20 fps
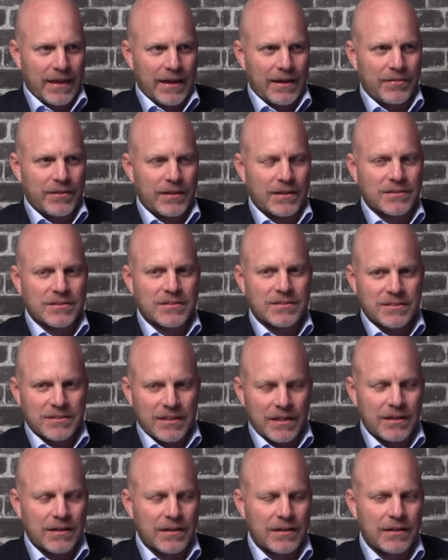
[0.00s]
And then
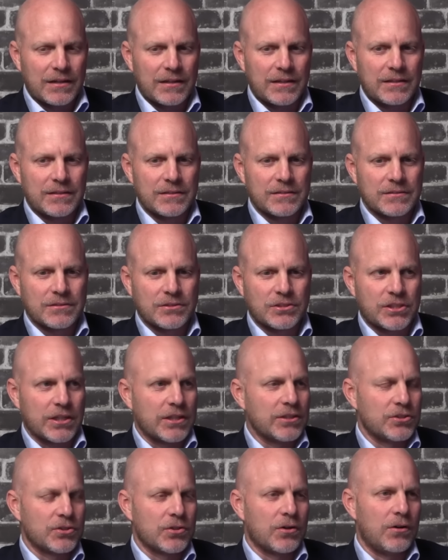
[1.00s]
suddenly
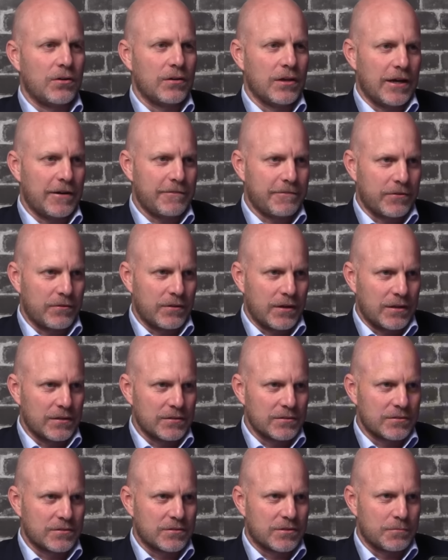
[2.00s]
change your whole life
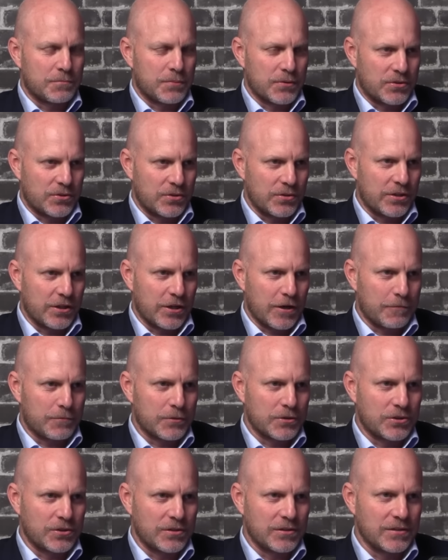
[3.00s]
around to pursue that
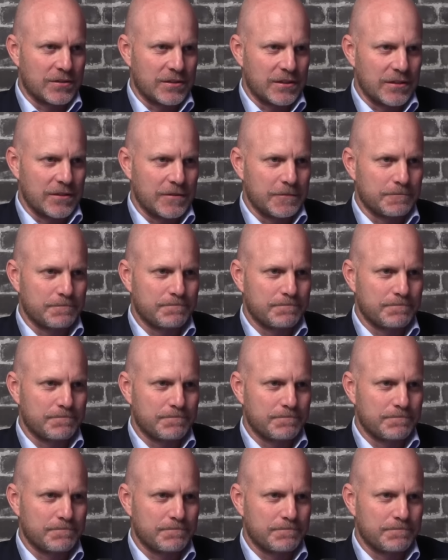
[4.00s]
opportunity.